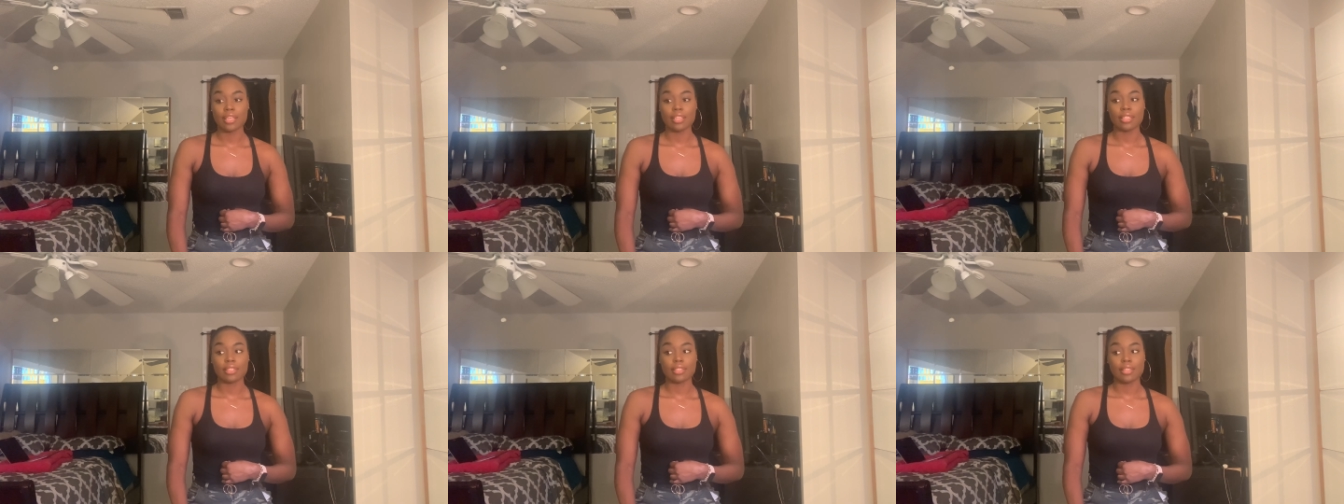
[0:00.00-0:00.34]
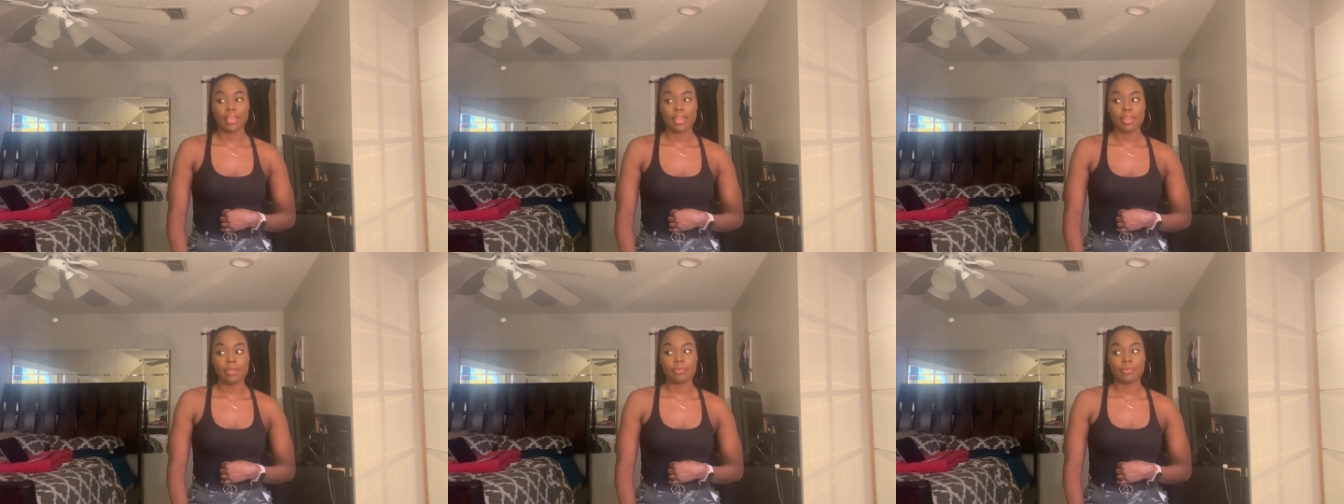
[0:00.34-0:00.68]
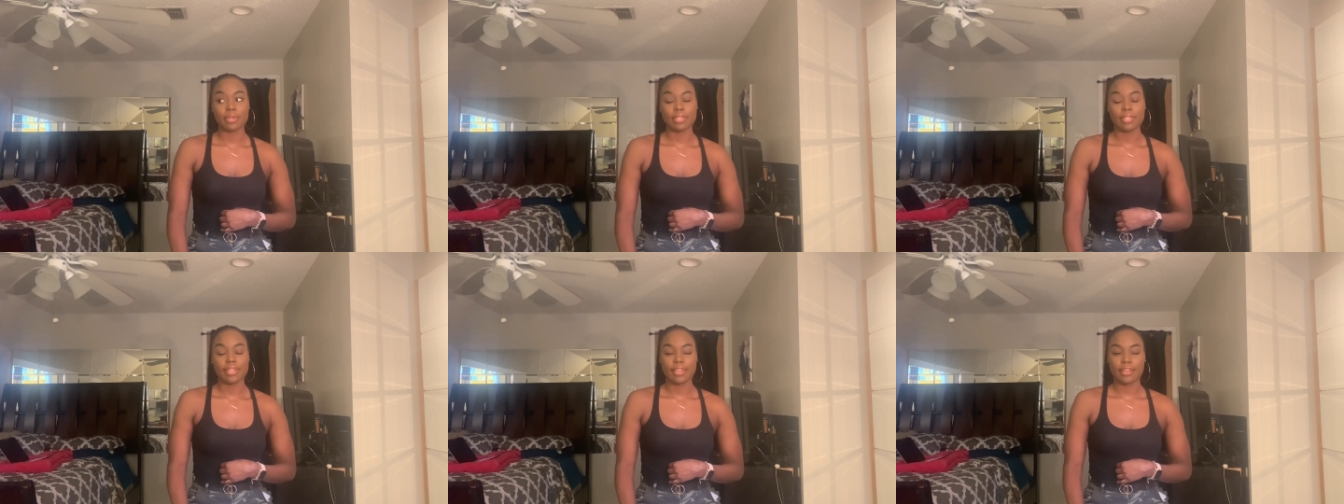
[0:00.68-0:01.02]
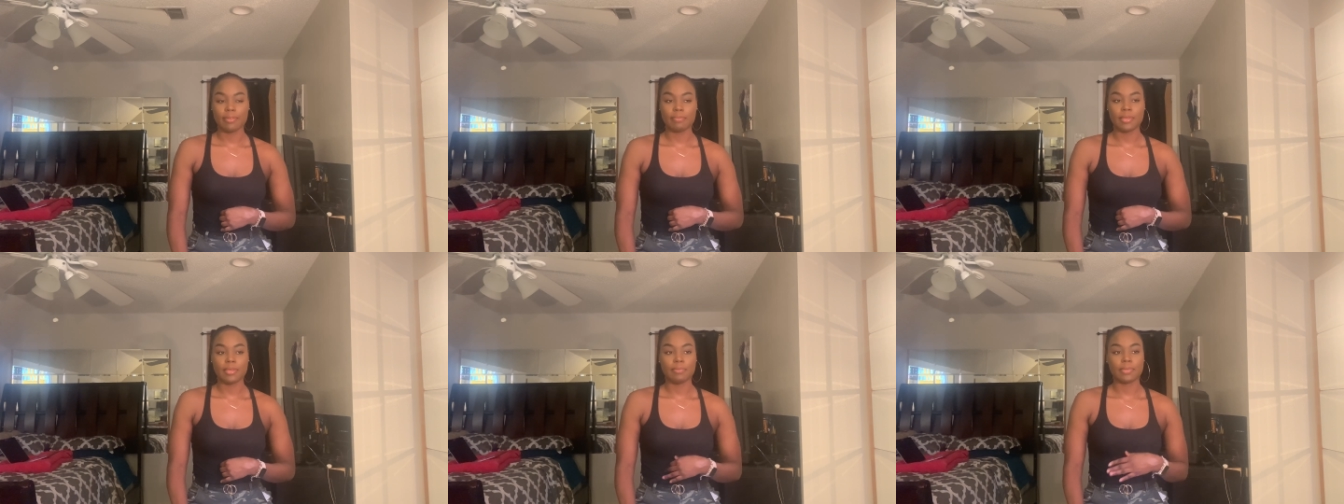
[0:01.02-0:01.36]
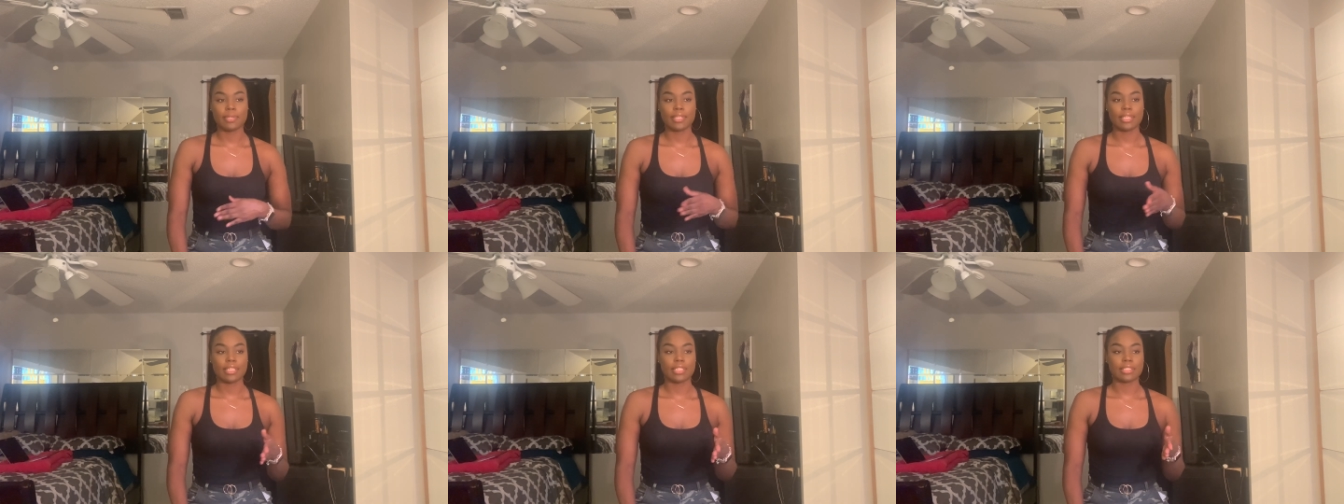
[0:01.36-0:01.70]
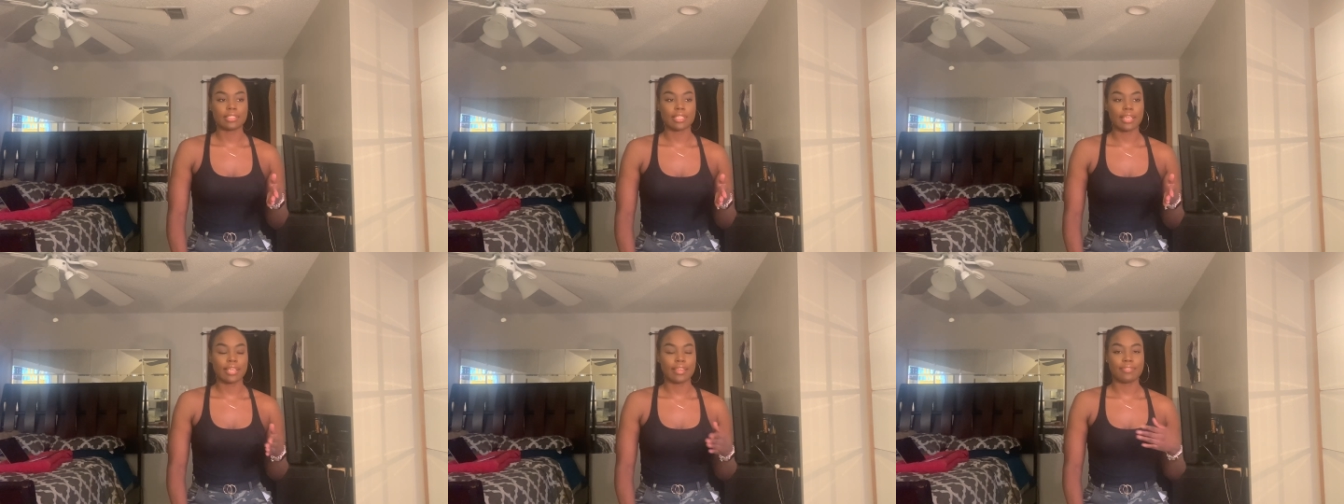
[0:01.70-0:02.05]
They really helped me because
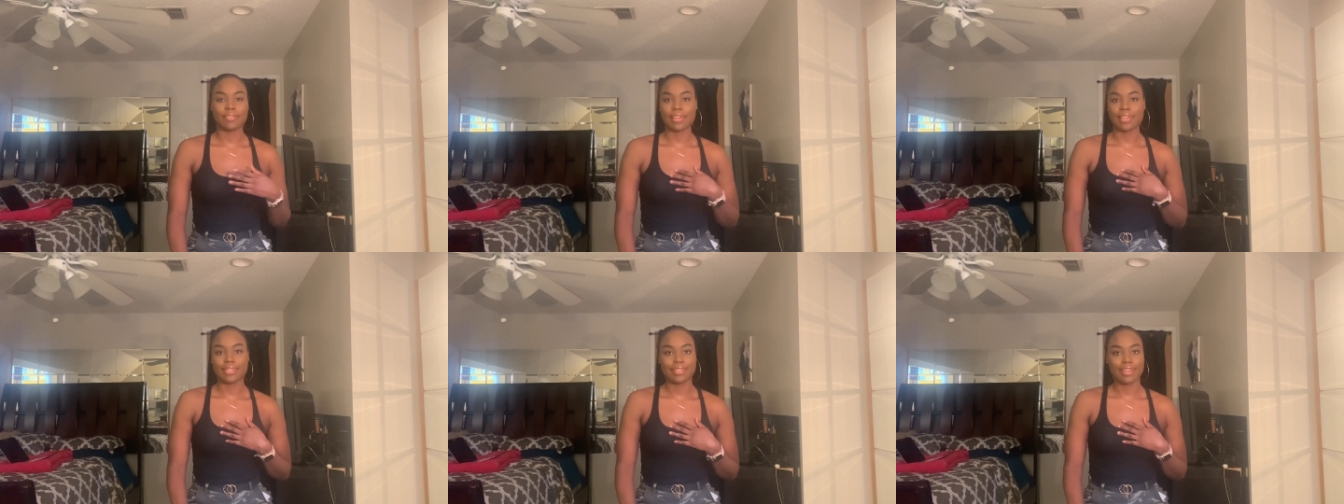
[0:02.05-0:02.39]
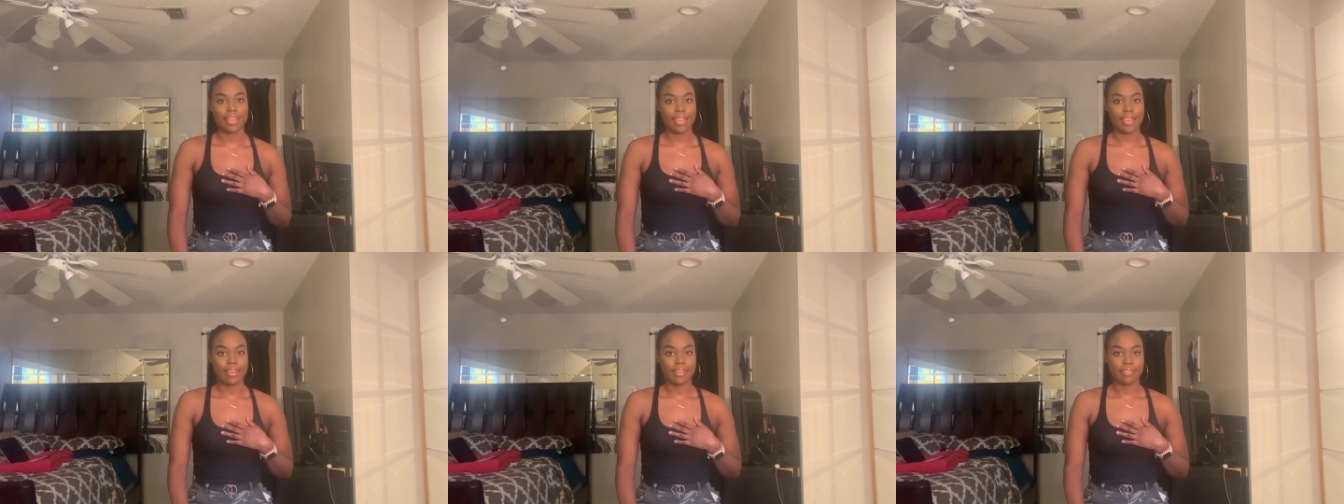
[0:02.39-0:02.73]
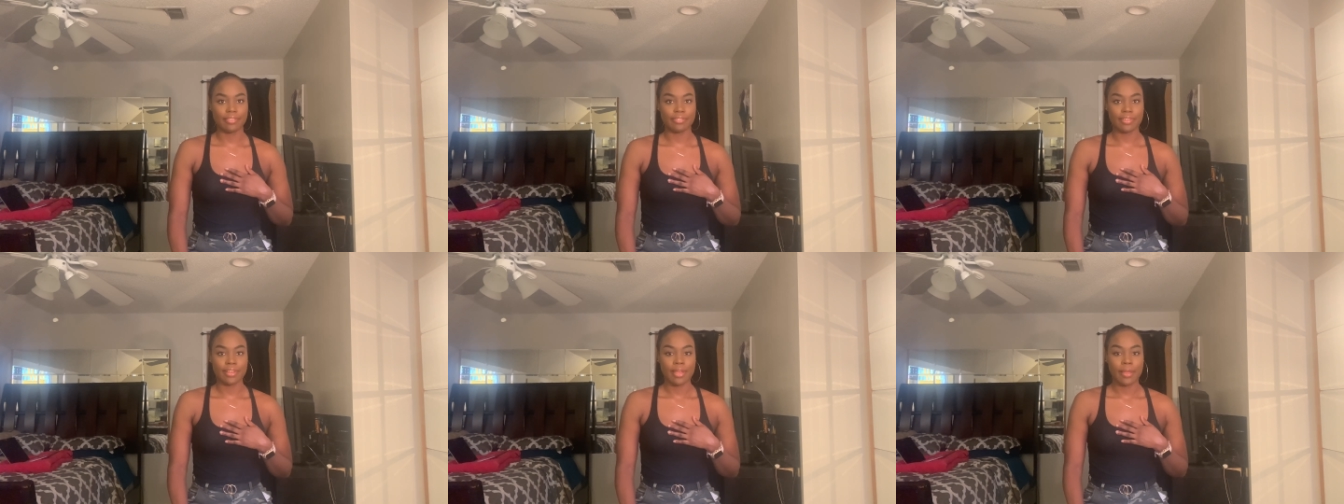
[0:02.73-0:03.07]
like if I didn't have